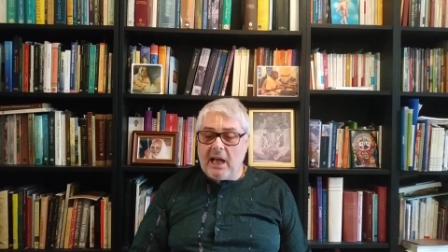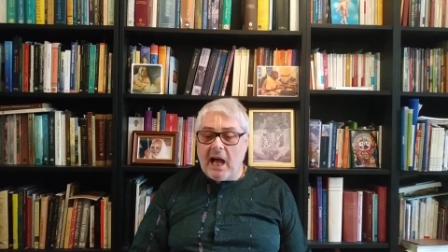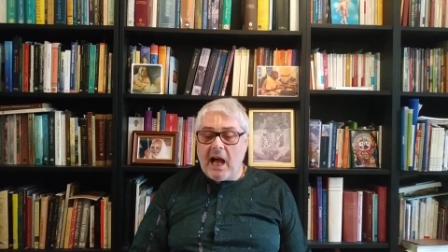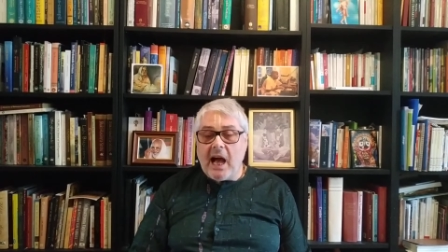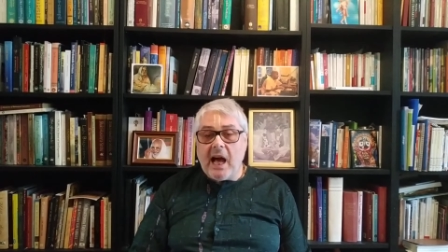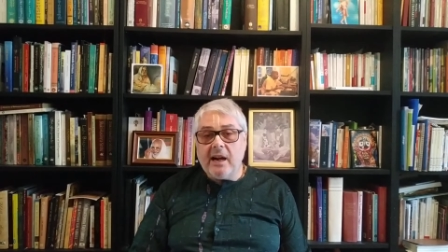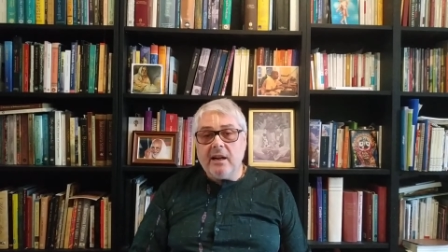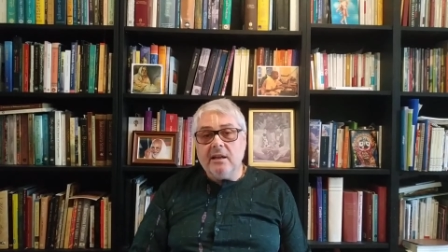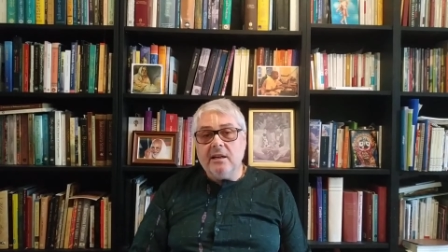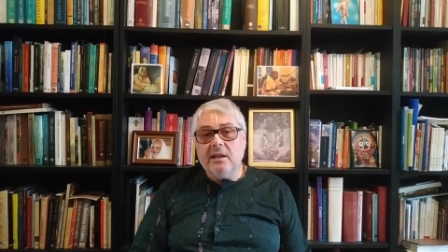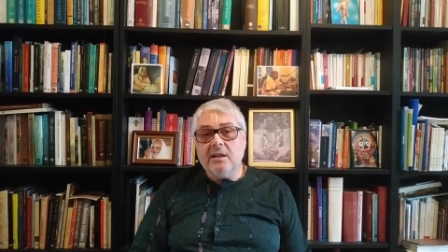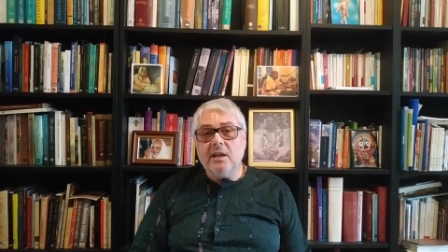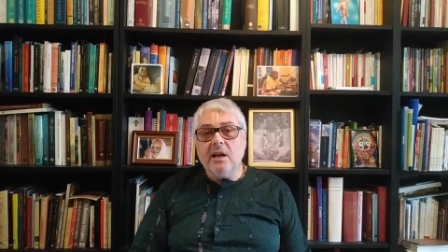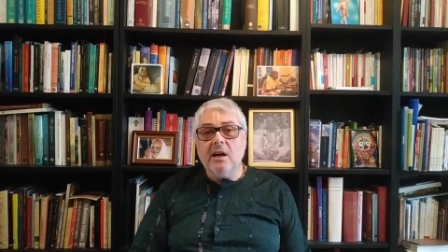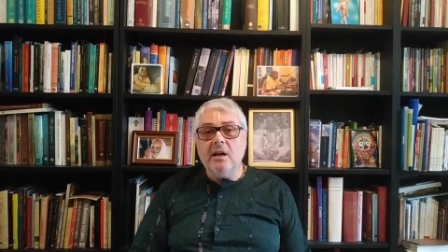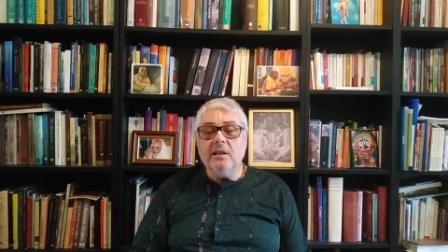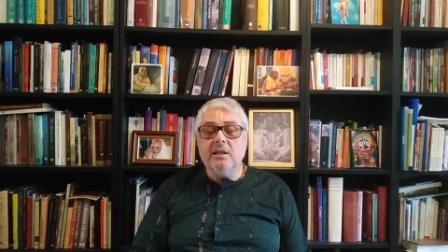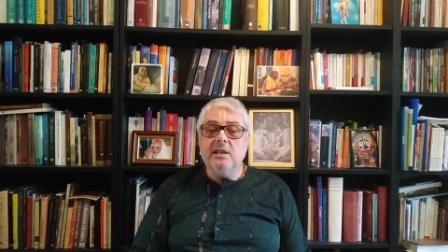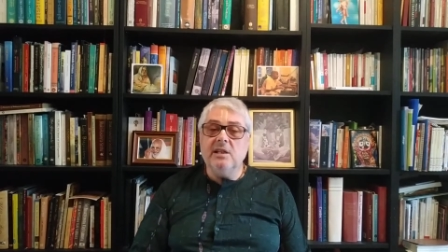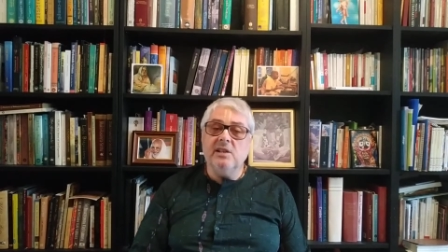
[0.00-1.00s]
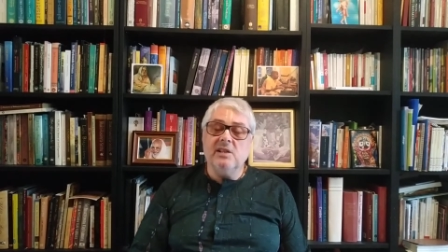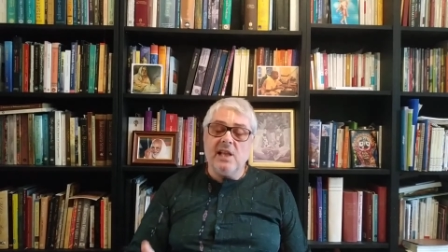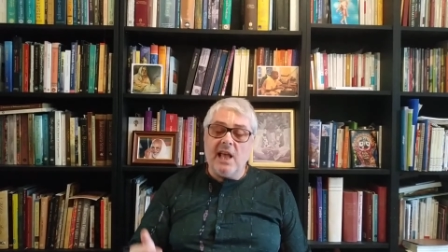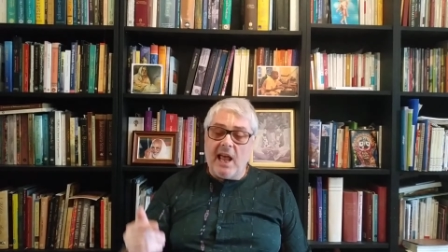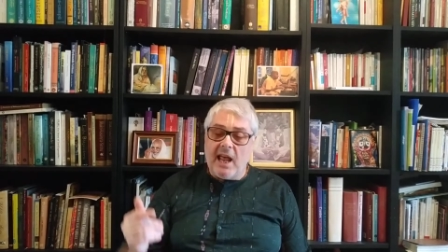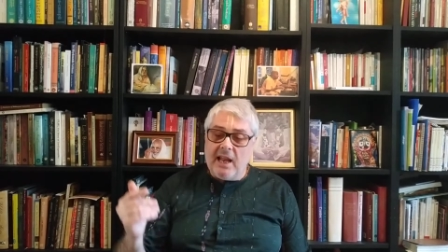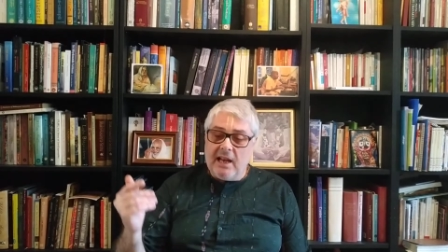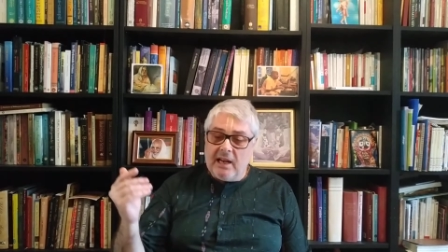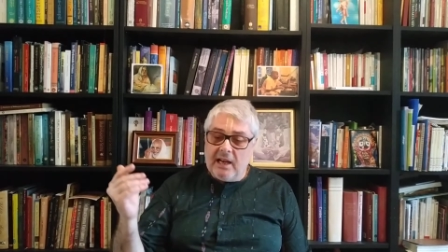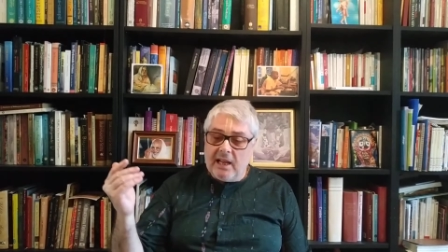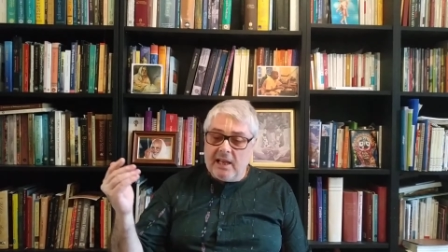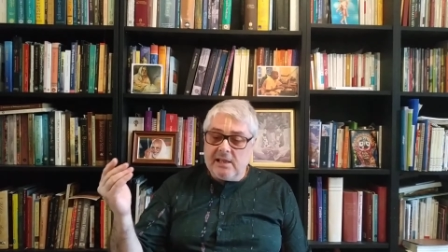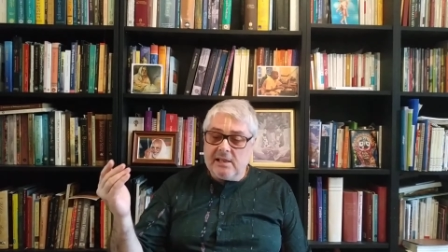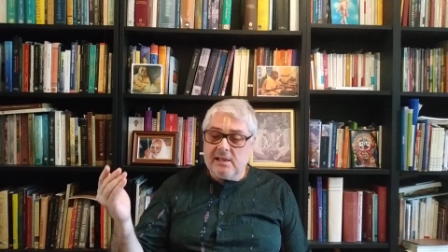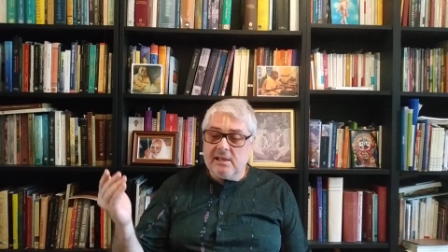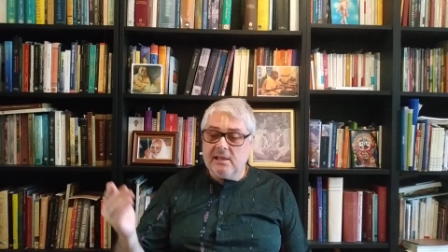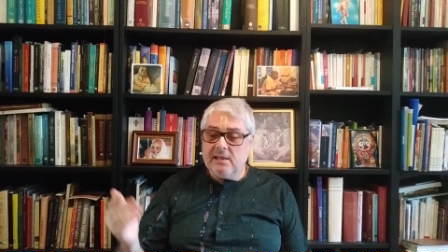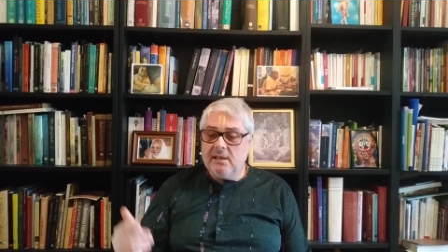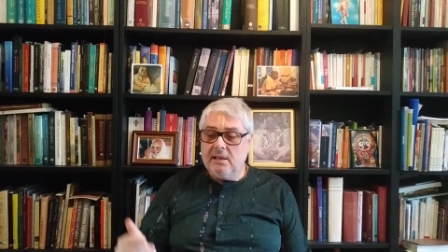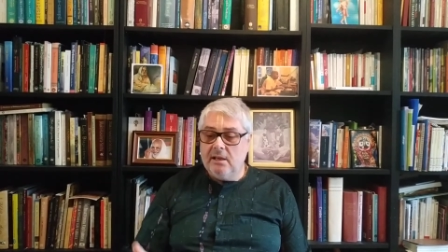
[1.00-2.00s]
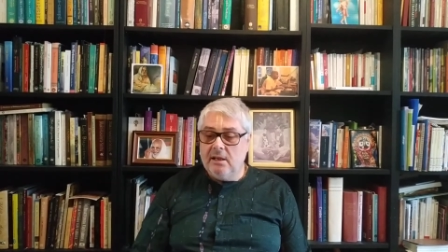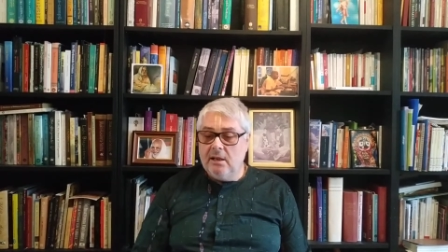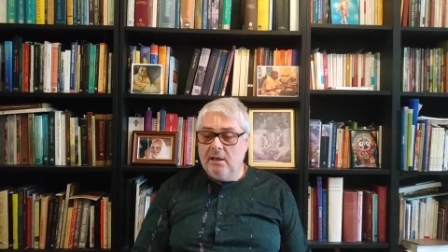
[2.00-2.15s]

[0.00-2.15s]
Ananta, he's endless,